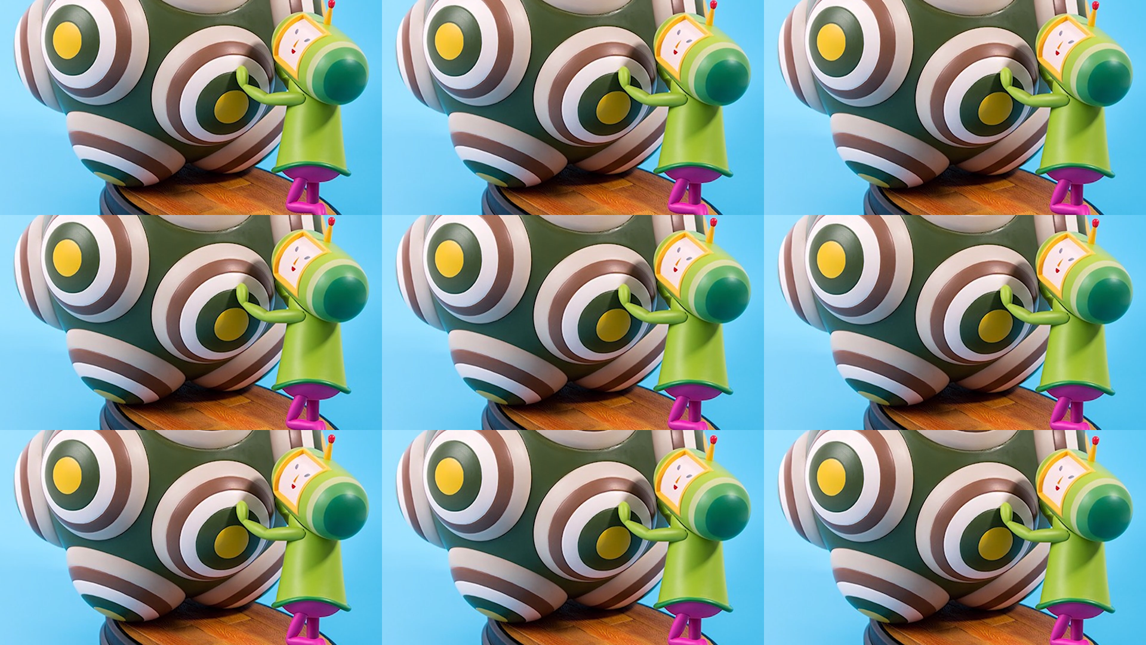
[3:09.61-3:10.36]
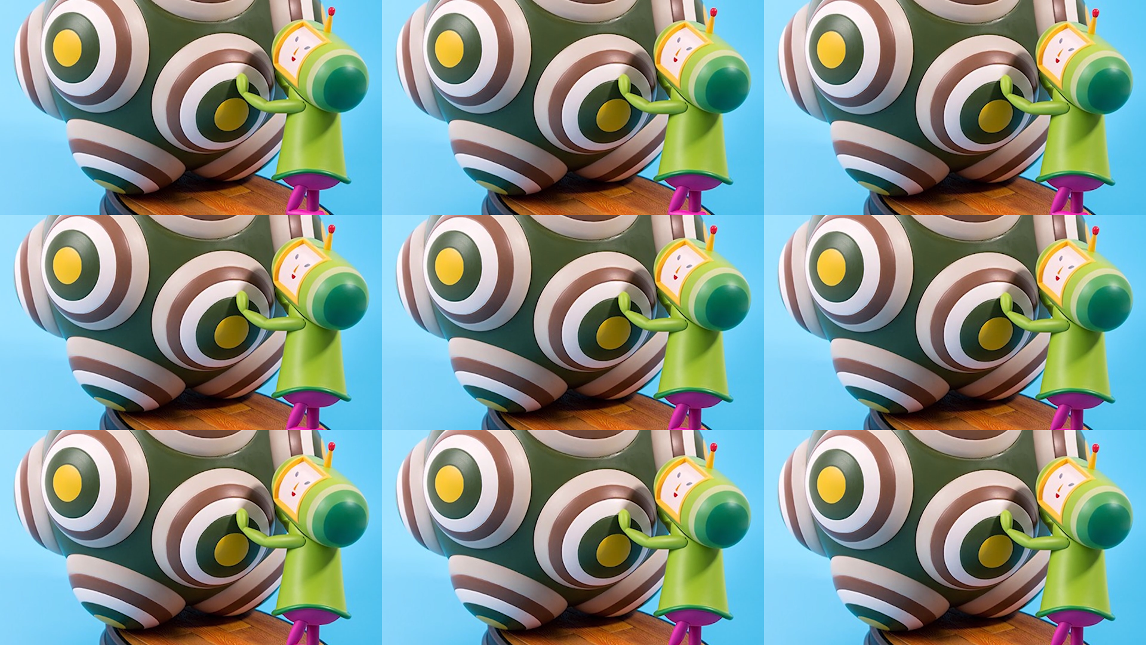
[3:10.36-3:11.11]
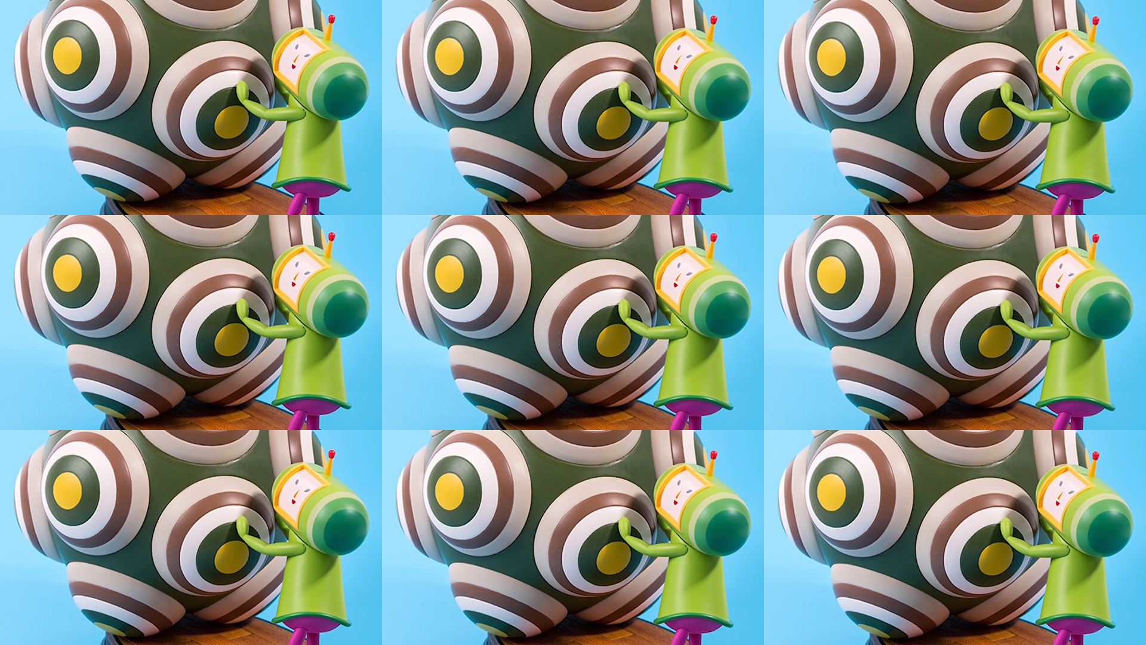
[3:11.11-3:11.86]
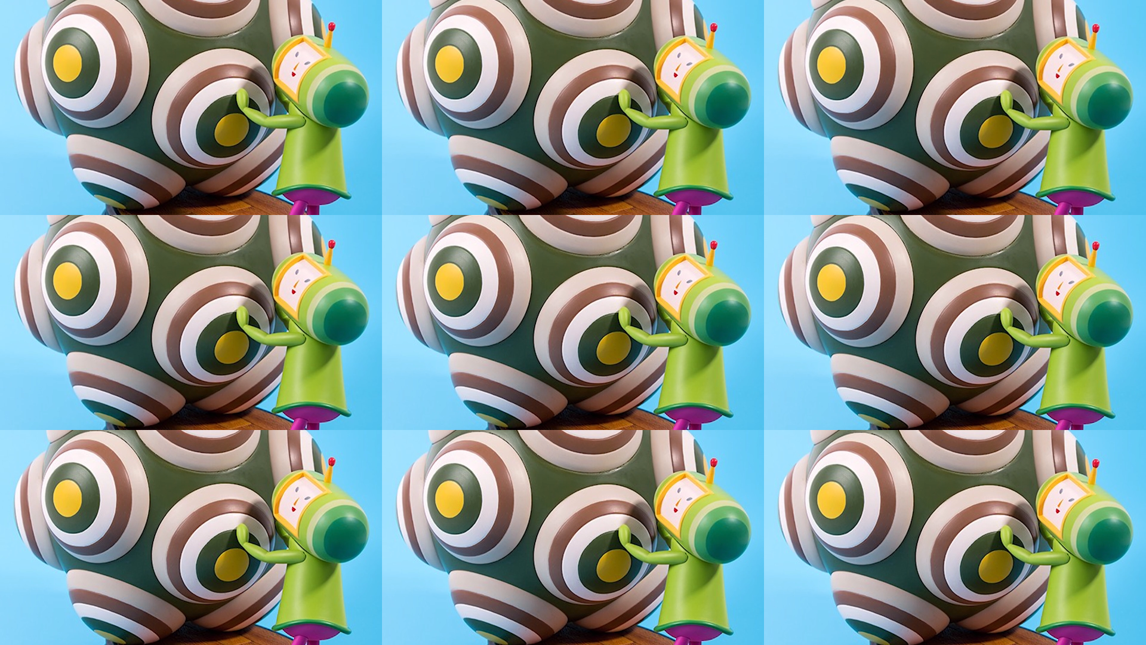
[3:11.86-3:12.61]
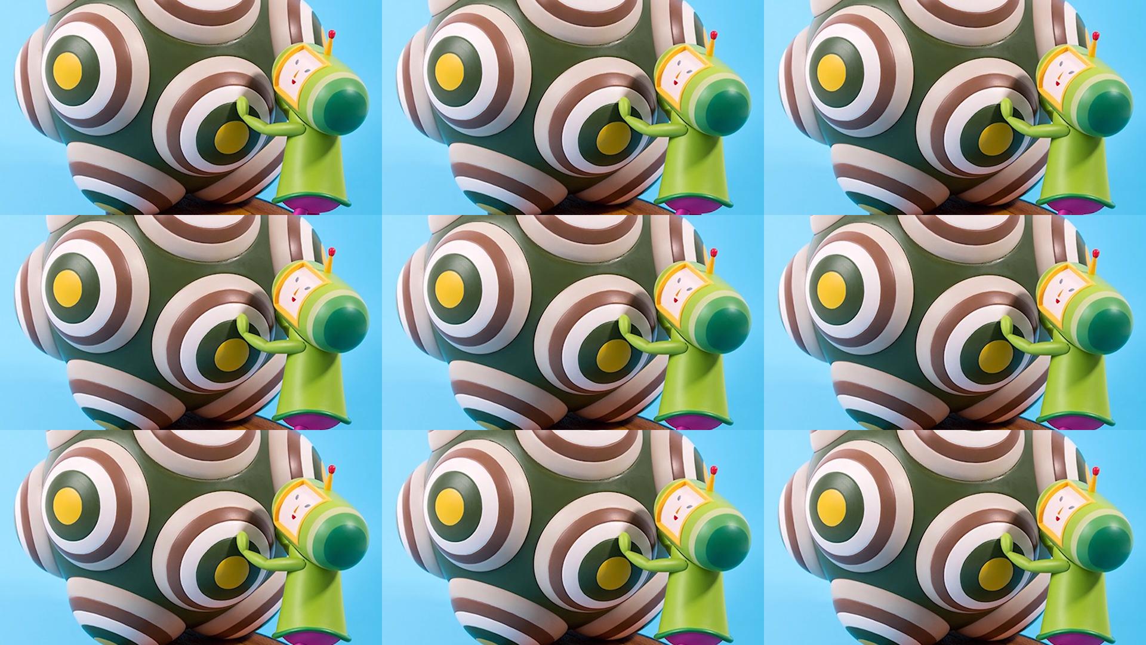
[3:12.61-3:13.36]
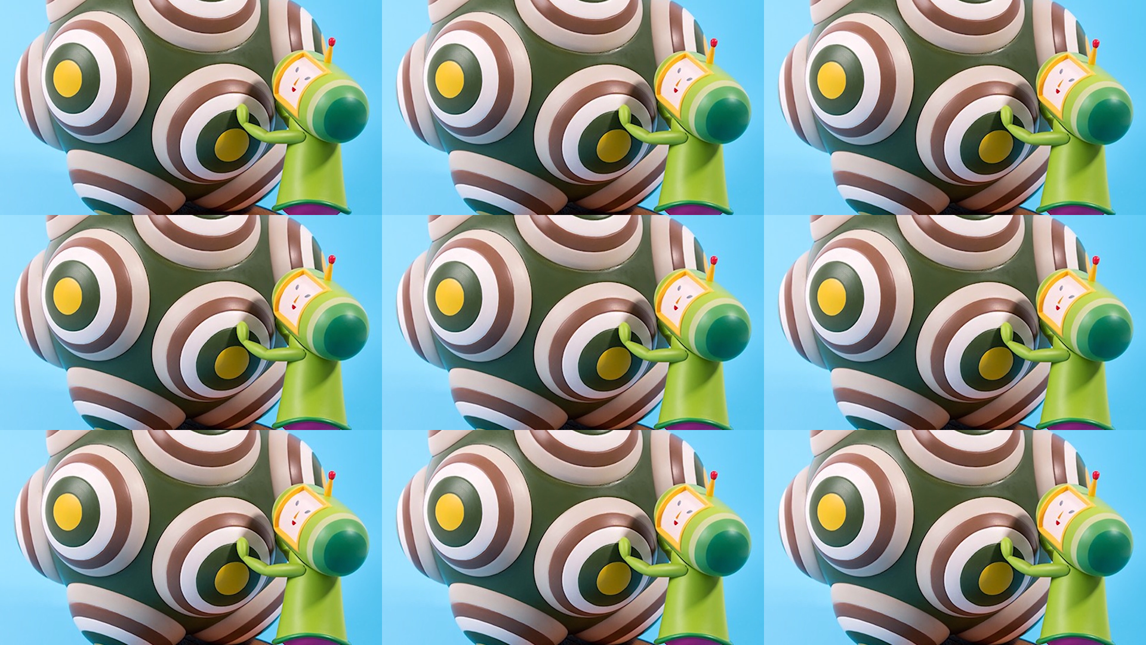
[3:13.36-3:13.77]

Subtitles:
[unreadable: no face in view]